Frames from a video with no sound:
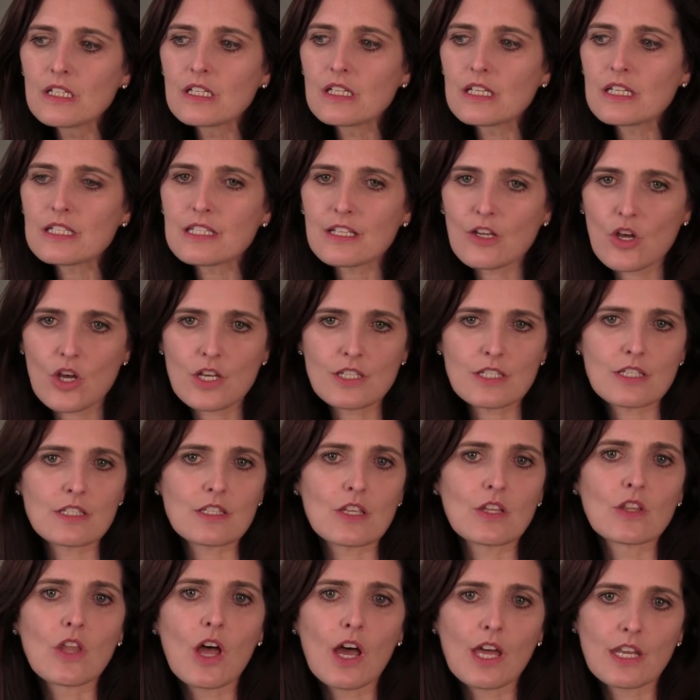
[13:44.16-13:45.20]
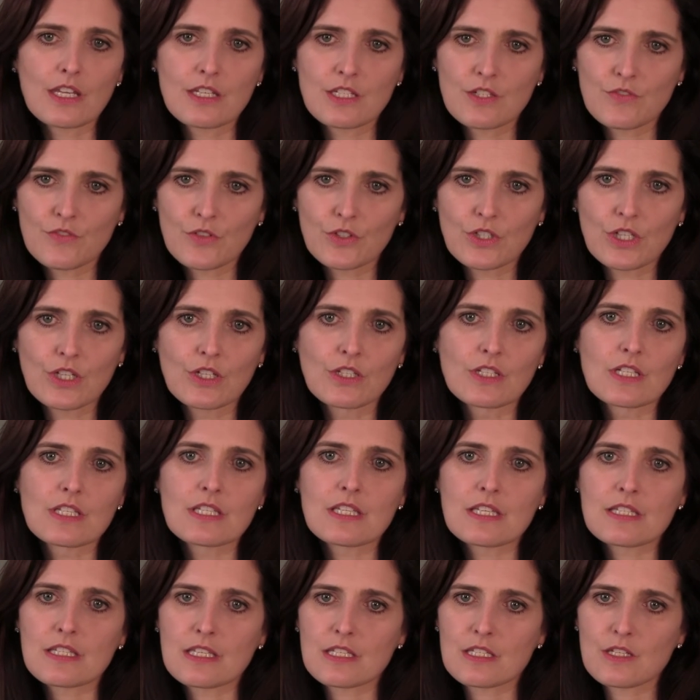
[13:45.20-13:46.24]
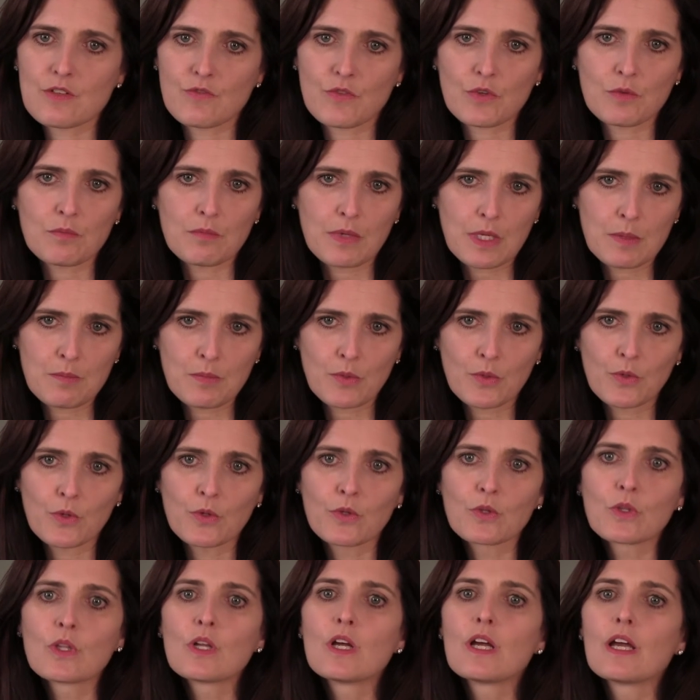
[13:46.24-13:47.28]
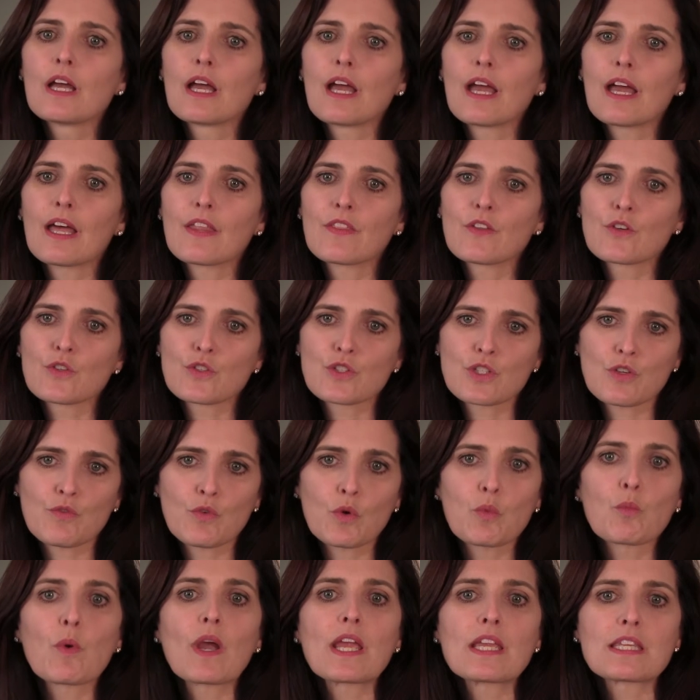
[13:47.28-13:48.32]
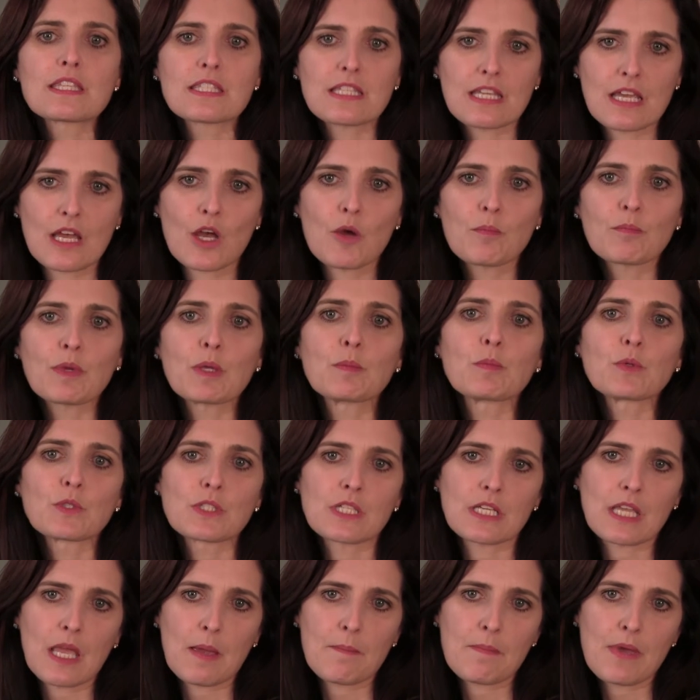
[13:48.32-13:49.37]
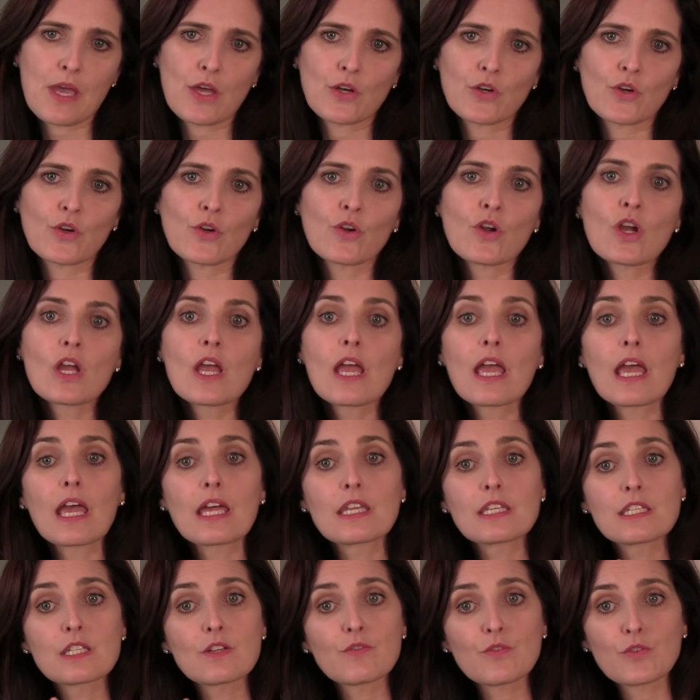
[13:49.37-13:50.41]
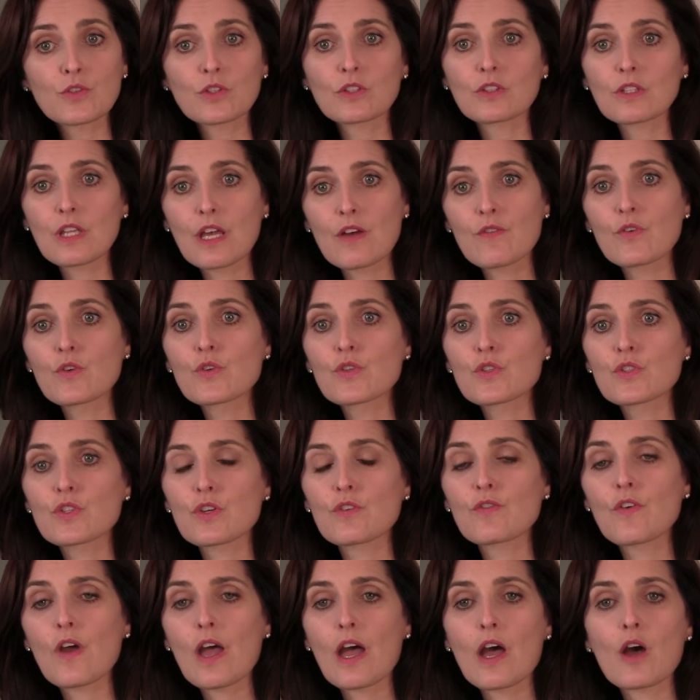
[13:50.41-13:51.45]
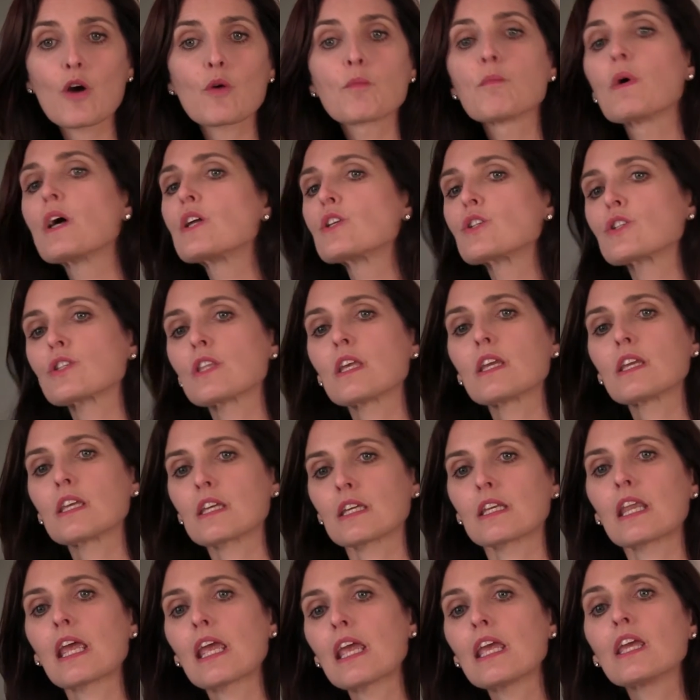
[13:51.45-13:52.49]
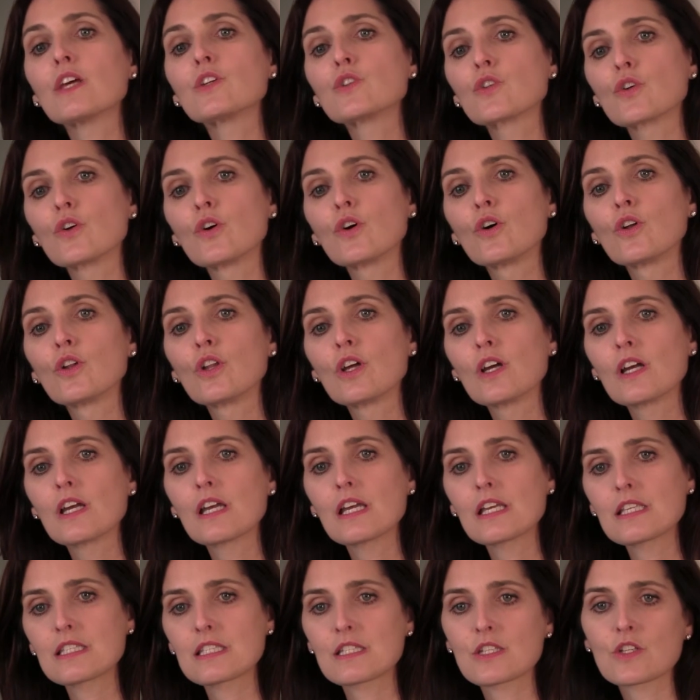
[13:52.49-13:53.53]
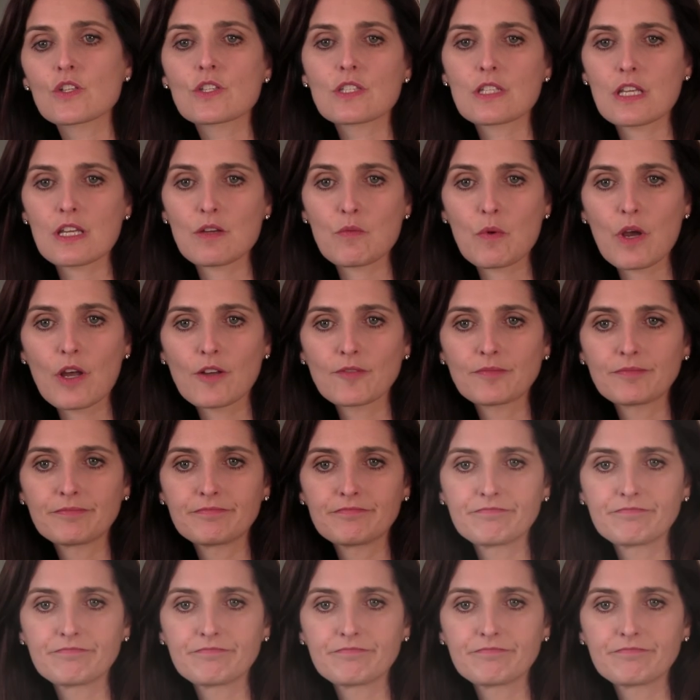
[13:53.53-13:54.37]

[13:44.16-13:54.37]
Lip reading: it causes a lot of different illnesses in different people, and there's different ways to help people to get better, and different levels of how much they can handle and still stay well.